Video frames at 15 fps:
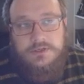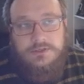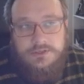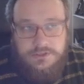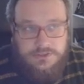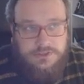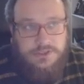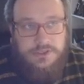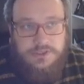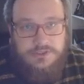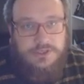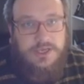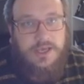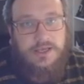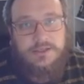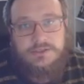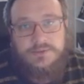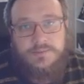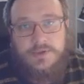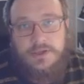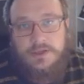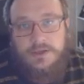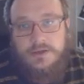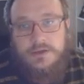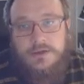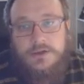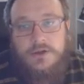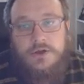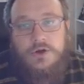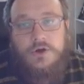doesn't indicate to me
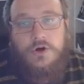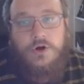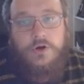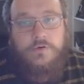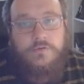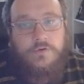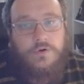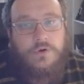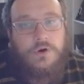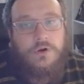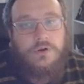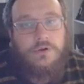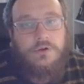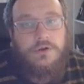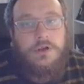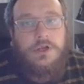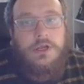off or on.